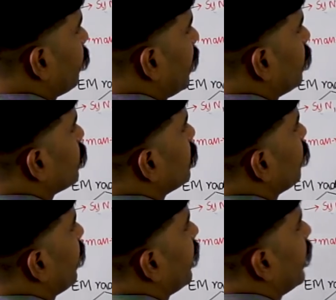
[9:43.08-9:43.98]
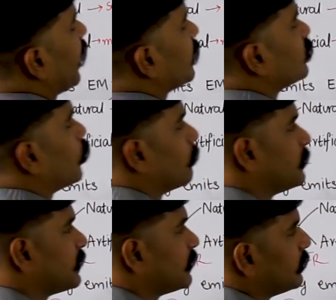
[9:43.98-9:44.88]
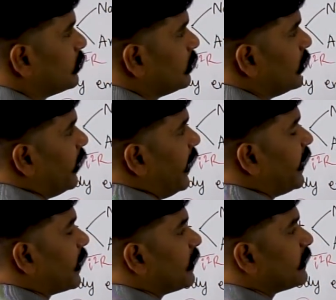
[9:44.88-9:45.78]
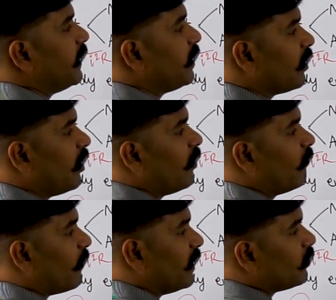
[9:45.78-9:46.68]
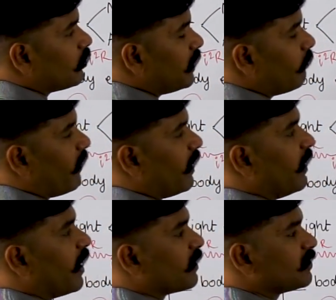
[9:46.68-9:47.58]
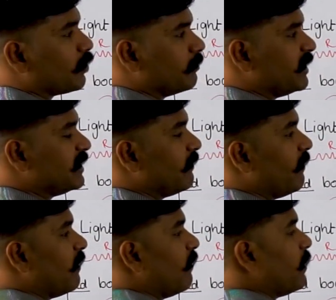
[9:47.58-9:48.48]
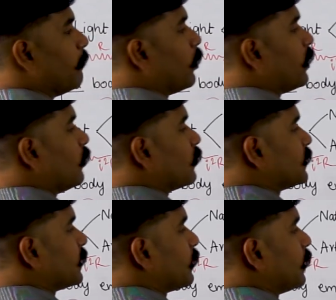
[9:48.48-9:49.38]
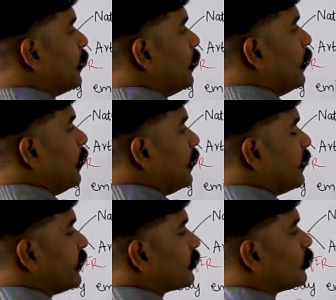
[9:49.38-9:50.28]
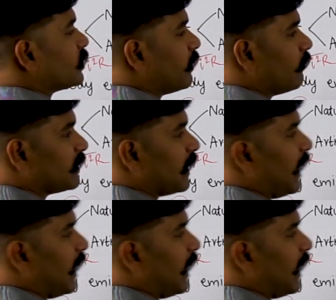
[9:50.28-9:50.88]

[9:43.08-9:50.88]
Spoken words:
5500 angstroms. It occurs at 5500 angstrom. This is a very, very important question. This question was